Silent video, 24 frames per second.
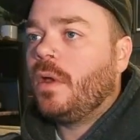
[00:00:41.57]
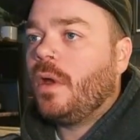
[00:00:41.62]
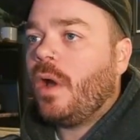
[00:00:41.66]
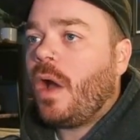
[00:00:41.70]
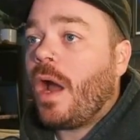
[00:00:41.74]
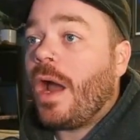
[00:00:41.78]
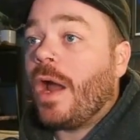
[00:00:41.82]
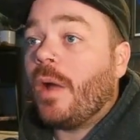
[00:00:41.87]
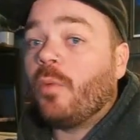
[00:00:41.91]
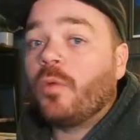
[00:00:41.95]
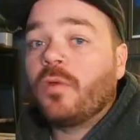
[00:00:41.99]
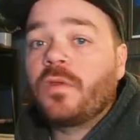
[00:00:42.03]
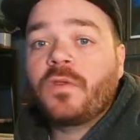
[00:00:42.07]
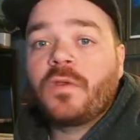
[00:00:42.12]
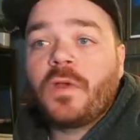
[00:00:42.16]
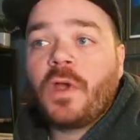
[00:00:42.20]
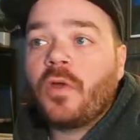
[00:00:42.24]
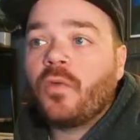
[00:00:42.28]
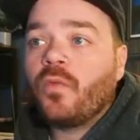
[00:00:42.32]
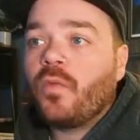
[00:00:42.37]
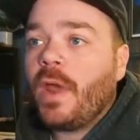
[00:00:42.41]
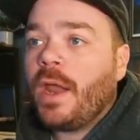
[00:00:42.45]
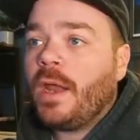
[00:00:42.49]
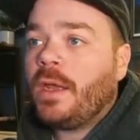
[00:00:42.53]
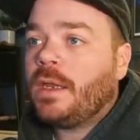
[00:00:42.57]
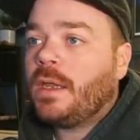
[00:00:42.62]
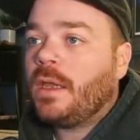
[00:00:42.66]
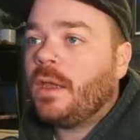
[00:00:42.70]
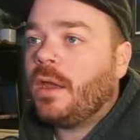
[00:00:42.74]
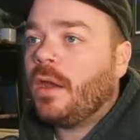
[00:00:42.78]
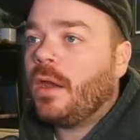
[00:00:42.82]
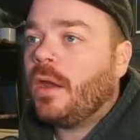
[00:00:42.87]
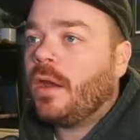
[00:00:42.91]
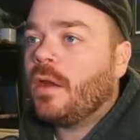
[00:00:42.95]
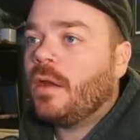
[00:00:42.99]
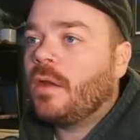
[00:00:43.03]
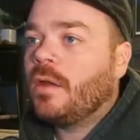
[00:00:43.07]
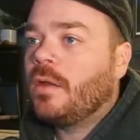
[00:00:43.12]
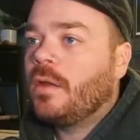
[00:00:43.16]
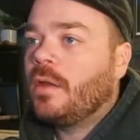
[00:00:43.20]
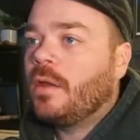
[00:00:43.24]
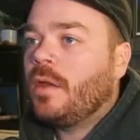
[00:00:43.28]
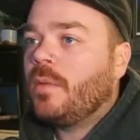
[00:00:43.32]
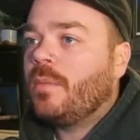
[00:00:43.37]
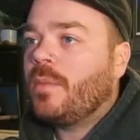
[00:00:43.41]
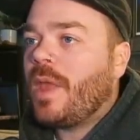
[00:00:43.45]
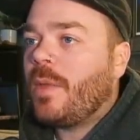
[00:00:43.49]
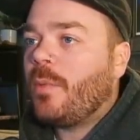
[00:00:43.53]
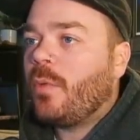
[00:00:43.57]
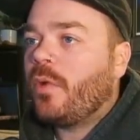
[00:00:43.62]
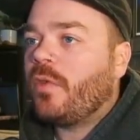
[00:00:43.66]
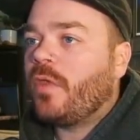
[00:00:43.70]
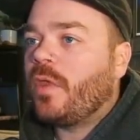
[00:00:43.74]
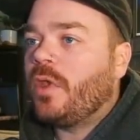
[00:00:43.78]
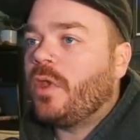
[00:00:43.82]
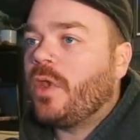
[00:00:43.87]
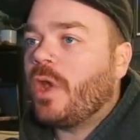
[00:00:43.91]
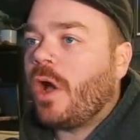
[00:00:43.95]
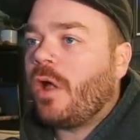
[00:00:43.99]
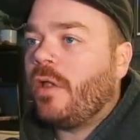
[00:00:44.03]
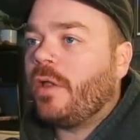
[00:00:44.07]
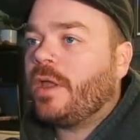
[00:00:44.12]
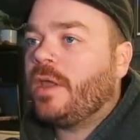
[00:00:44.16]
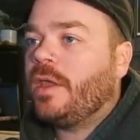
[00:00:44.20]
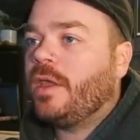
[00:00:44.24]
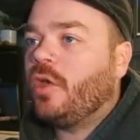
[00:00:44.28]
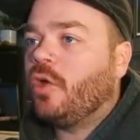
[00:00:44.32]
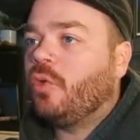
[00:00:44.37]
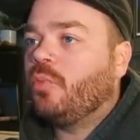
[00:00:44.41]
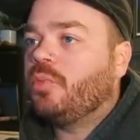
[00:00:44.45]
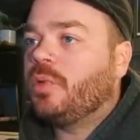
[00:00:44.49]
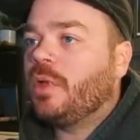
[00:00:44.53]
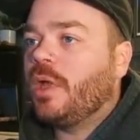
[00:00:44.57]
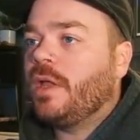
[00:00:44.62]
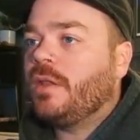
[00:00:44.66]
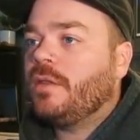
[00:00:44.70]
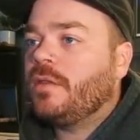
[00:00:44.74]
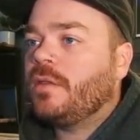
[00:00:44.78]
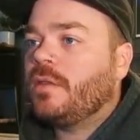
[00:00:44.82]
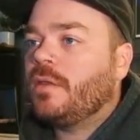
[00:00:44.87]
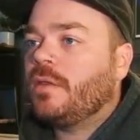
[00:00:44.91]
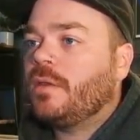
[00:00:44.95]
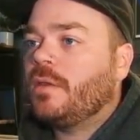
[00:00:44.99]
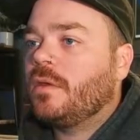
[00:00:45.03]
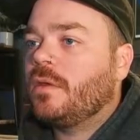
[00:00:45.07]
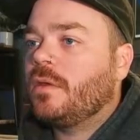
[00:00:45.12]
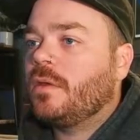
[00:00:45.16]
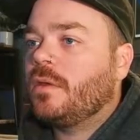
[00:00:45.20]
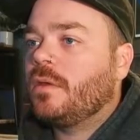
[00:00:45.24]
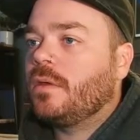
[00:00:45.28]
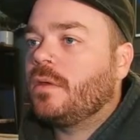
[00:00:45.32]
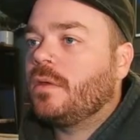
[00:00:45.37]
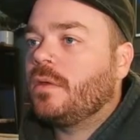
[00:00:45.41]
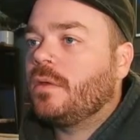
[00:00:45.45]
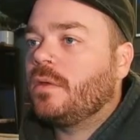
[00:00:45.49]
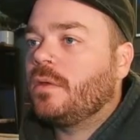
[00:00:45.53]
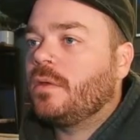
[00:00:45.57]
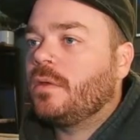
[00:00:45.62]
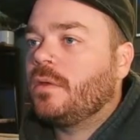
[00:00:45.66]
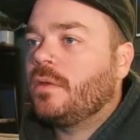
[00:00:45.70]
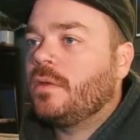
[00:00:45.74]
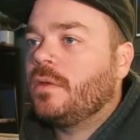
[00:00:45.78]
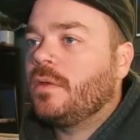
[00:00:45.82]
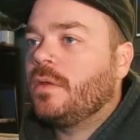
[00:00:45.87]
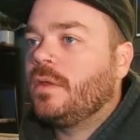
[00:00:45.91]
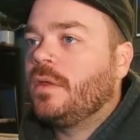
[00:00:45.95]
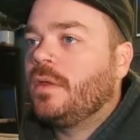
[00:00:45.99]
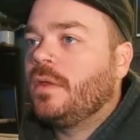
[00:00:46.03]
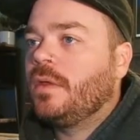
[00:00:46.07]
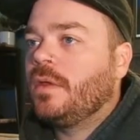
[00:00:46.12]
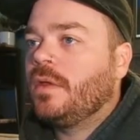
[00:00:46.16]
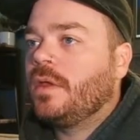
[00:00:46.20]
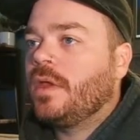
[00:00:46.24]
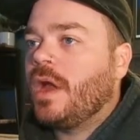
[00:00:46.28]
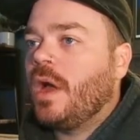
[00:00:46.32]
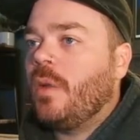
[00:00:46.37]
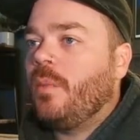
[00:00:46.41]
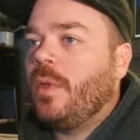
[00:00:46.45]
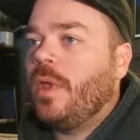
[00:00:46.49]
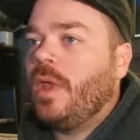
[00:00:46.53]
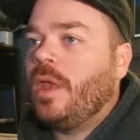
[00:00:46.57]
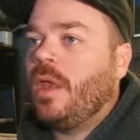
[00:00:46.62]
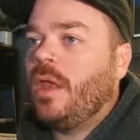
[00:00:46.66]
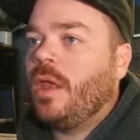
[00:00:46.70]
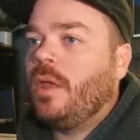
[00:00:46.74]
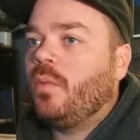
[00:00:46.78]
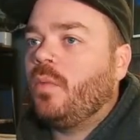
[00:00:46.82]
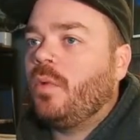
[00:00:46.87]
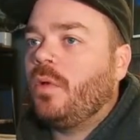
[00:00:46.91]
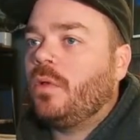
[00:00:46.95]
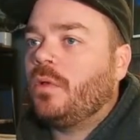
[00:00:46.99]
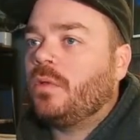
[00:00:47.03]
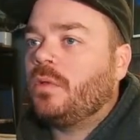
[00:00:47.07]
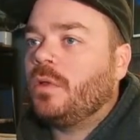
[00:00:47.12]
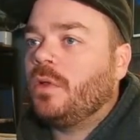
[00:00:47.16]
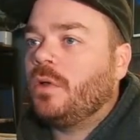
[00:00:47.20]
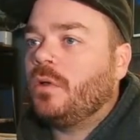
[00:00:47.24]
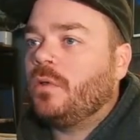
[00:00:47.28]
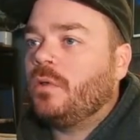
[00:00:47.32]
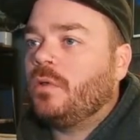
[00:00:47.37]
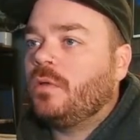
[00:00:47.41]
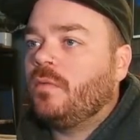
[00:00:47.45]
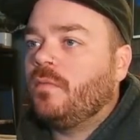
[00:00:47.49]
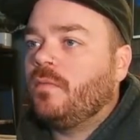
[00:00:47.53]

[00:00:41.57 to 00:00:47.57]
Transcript: Alright, we'll start right here, maybe with a nollie heel blunt. Come in, we'll little